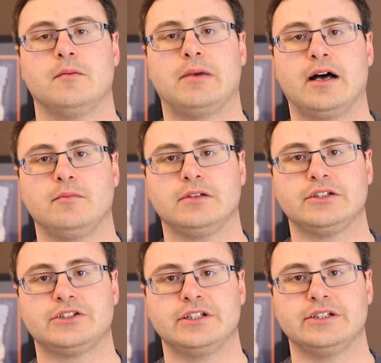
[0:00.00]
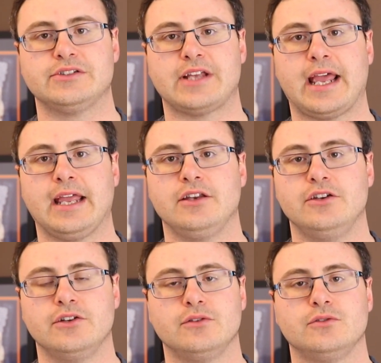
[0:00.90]
publishes a
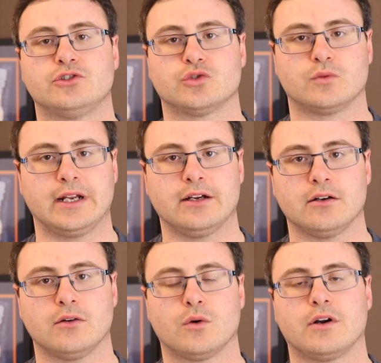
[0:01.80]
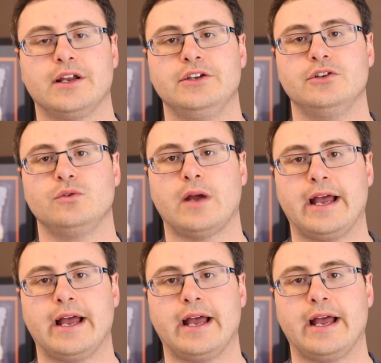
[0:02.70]
new trigger or a new